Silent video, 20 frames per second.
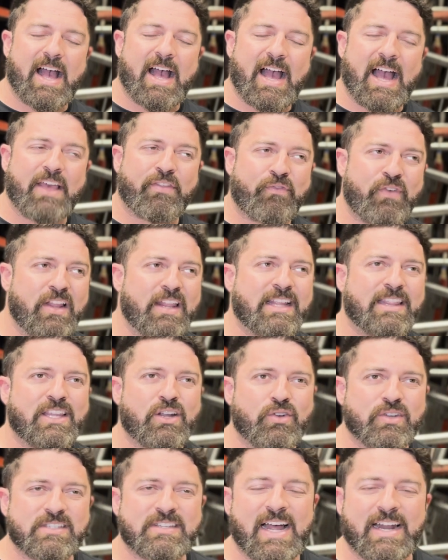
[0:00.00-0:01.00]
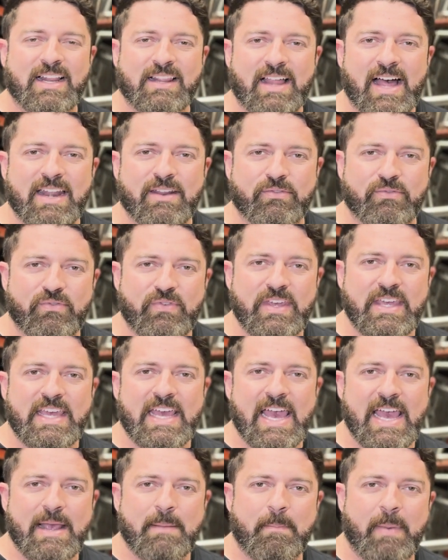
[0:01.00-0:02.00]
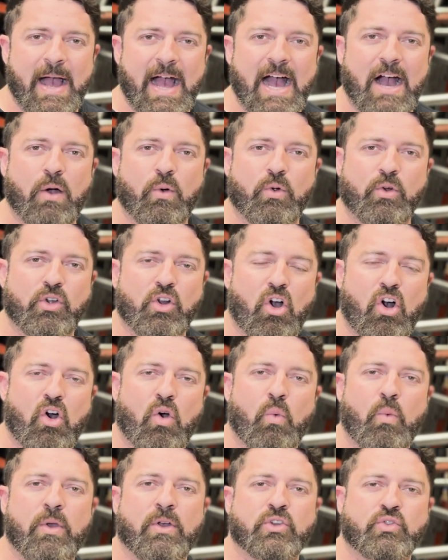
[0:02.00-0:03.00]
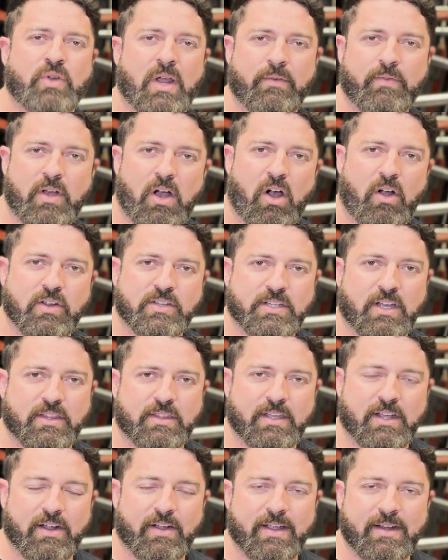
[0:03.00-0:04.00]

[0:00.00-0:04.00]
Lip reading: I feel like there's not a lot of V8-powered all-wheel drive cars out there,